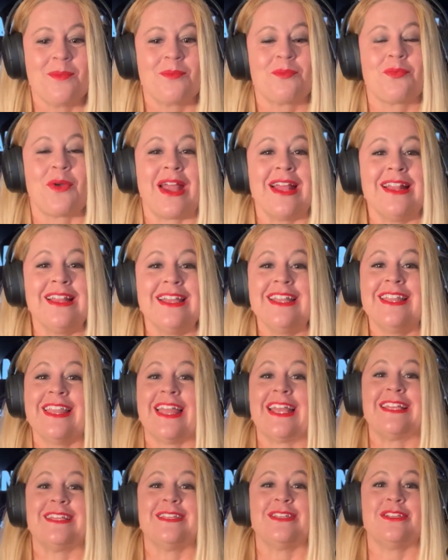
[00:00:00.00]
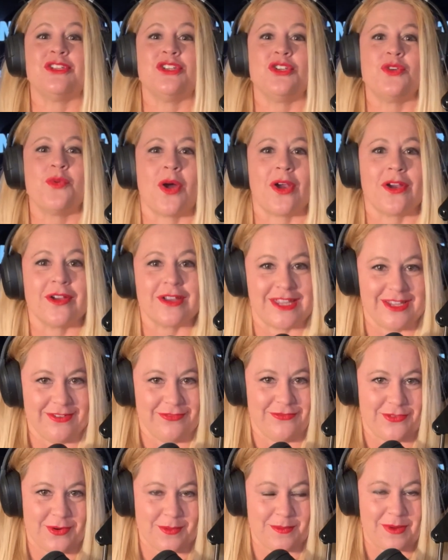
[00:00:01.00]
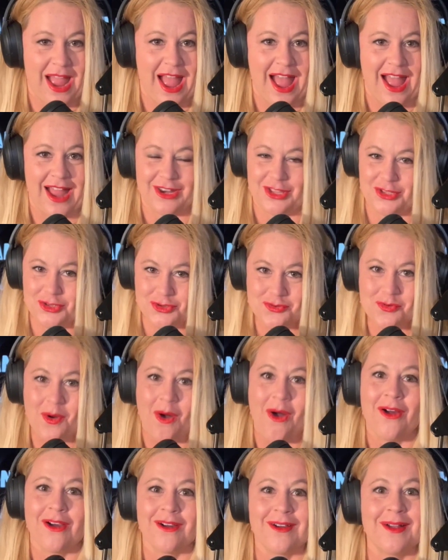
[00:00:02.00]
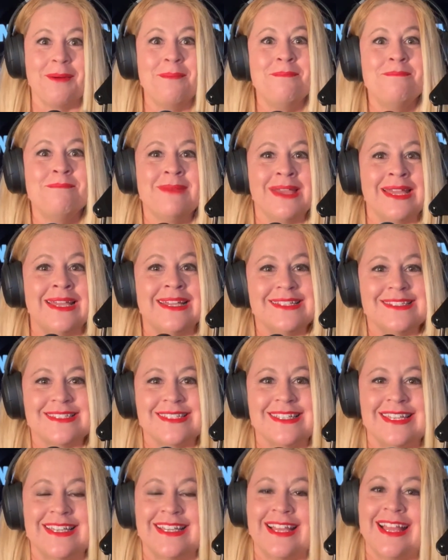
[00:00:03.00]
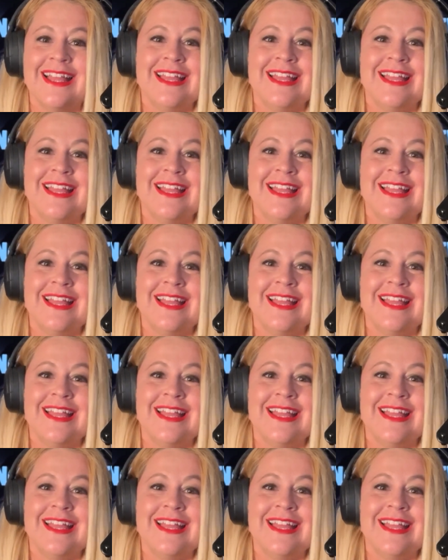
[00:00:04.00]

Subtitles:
Braylon, you are a gift from God. You are amazing.